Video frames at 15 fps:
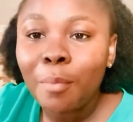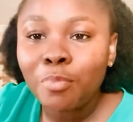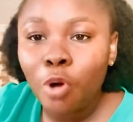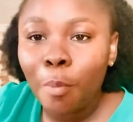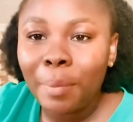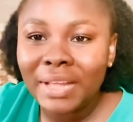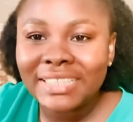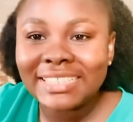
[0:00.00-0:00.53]

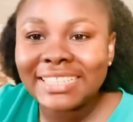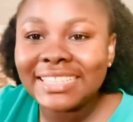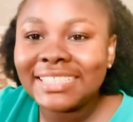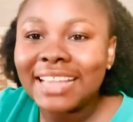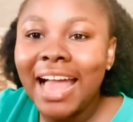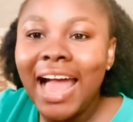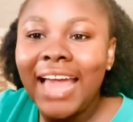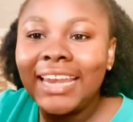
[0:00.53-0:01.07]

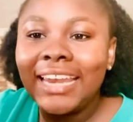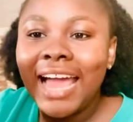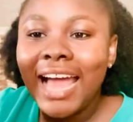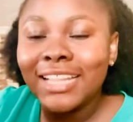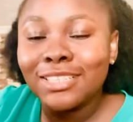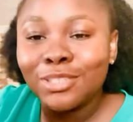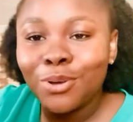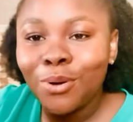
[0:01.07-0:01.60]
properties and
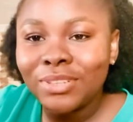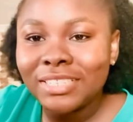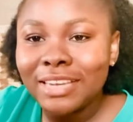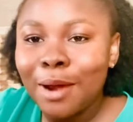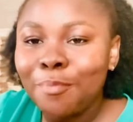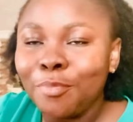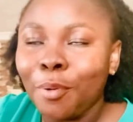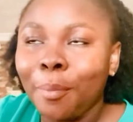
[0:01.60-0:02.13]

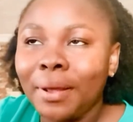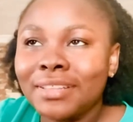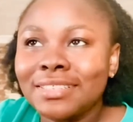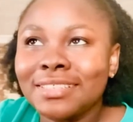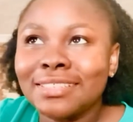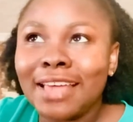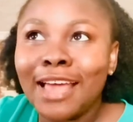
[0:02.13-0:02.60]
antioxidant properties.